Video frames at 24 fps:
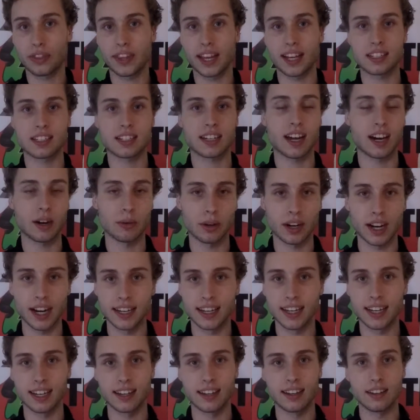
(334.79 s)
That's kind of what I
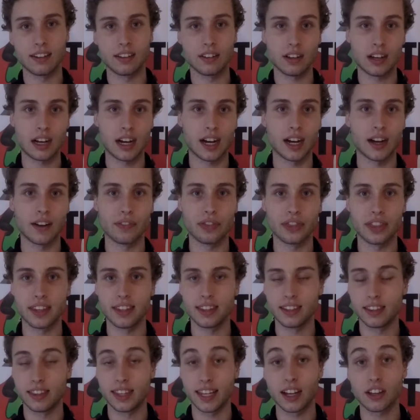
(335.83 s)
did
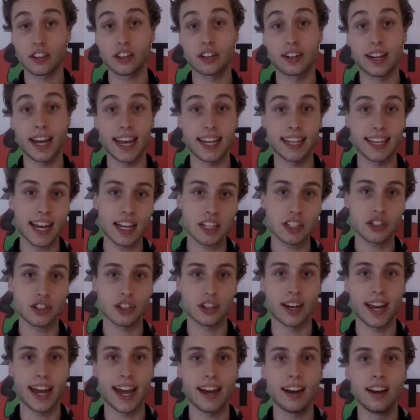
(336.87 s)
the other day,
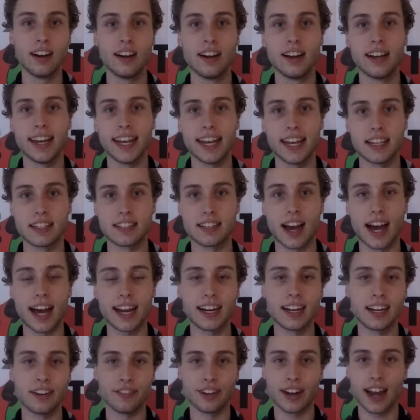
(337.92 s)
yesterday, is I
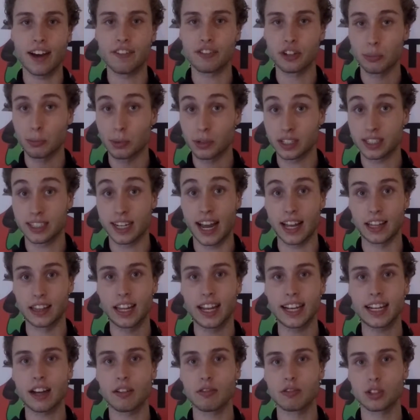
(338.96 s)
didn't even have to pretend
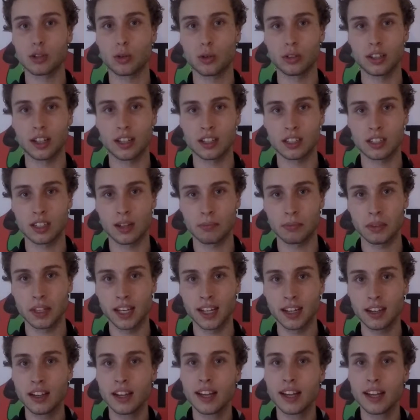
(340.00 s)
like I was holding something.